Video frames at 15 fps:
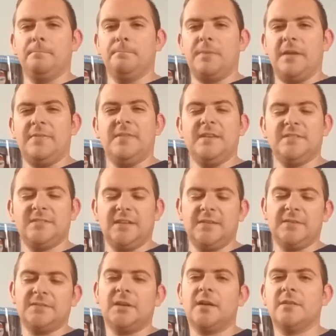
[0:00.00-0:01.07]
by this and
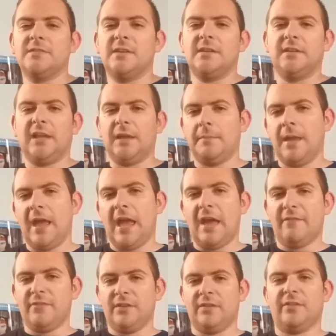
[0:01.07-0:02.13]
the Tarzan game
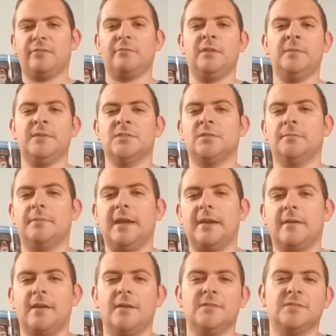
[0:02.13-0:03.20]
having three-dimensional
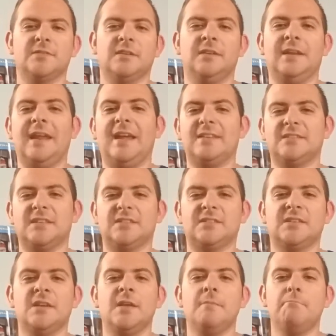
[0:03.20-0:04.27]
backgrounds and assets
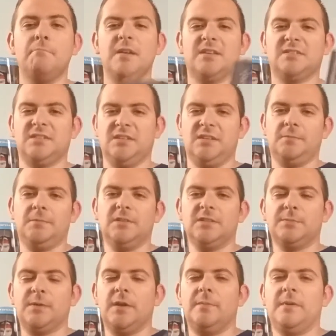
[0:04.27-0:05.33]
mixed in with the
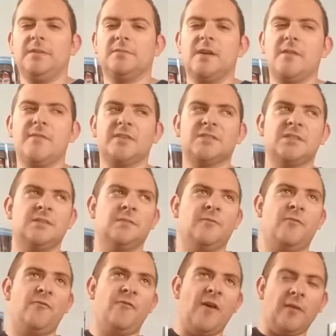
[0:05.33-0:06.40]
sprite-based graphics, it
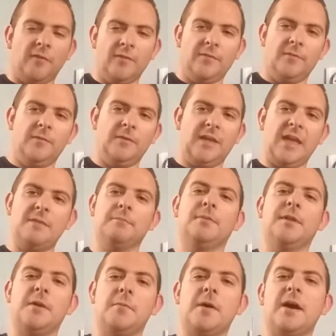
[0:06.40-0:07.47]
felt
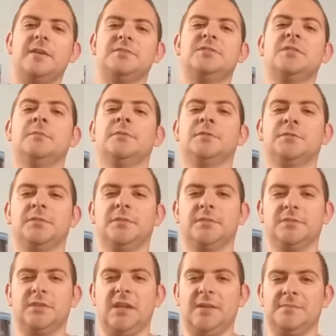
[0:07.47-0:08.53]
gameplay-wise similar to
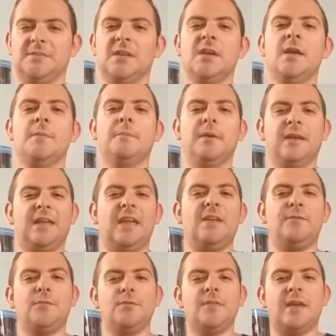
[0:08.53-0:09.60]
those games, but
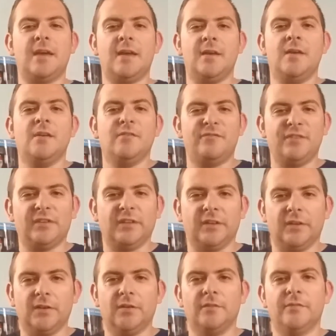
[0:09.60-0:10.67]
gave you that feeling
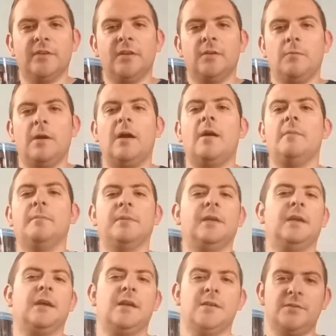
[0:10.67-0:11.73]
of, wow, I'm
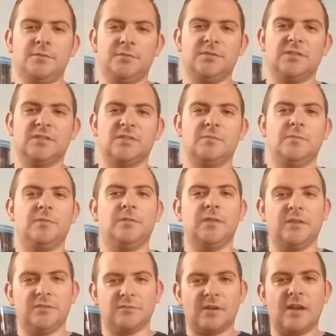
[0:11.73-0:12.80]
playing on a new system with
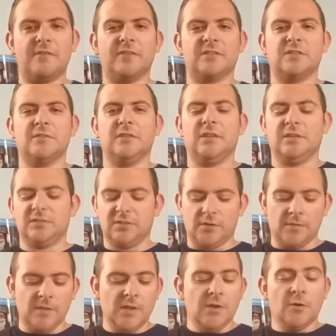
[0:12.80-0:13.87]
nice graphics and everything. So,
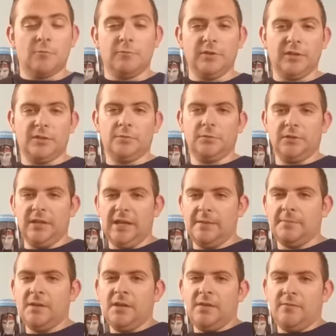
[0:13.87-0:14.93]
really cool
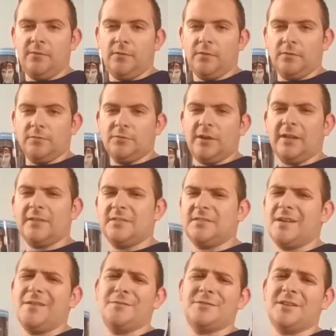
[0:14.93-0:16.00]
game. If you can track this
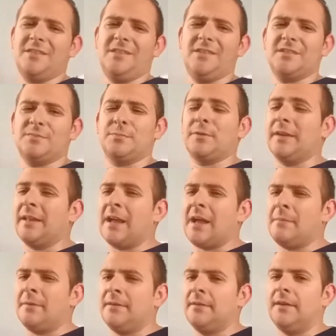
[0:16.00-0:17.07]
down, which I think is pretty
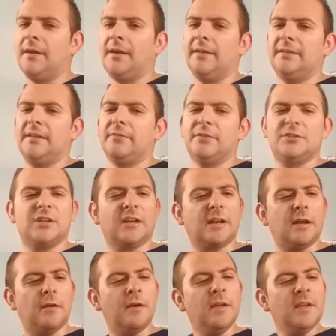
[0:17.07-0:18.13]
common, definitely check it
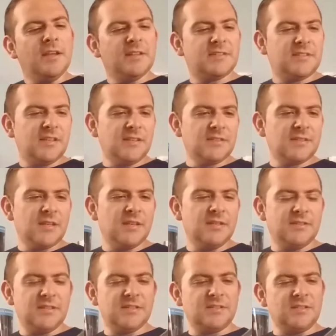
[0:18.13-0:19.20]
out. It says
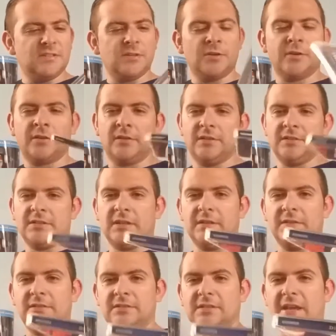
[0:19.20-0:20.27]
Disney's Hercules
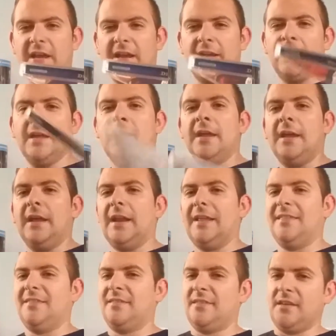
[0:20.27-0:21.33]
on the side, and I
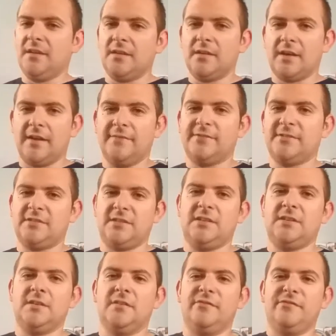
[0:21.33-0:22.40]
think I've
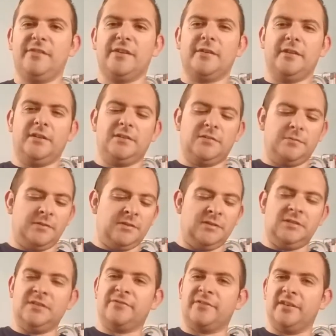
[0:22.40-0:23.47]
seen a variant with a
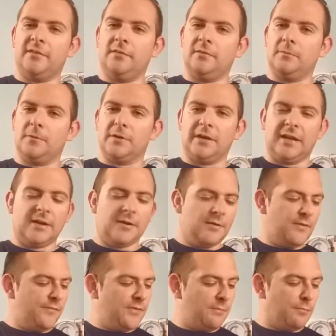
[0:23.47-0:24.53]
different wording. I don't
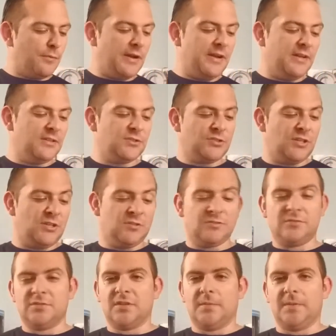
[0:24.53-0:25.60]
know if the branding
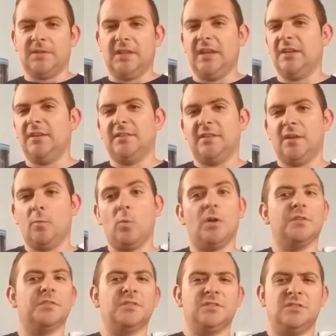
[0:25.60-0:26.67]
changed or something. They had to say
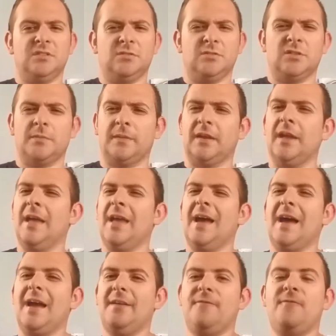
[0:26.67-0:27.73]
Walt Disney's or something.
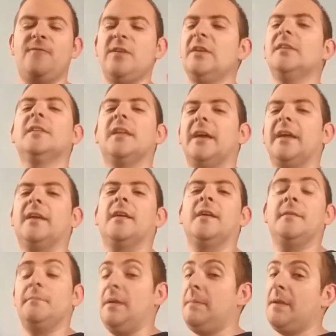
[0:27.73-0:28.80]
I feel like,
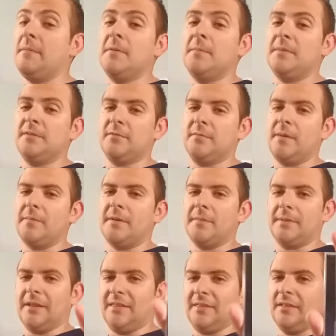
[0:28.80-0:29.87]
maybe I'm misremembering,
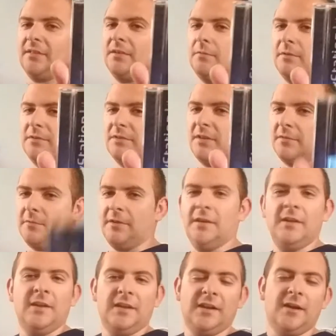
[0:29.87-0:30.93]
but I think there was another one.
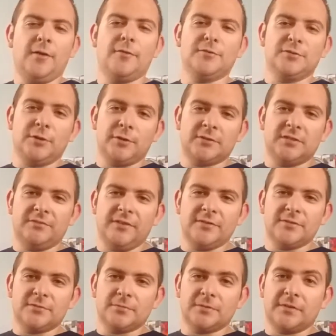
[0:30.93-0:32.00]
And I know there's Herc's
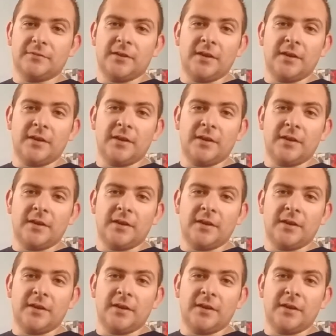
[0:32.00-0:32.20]
Adventures, which I've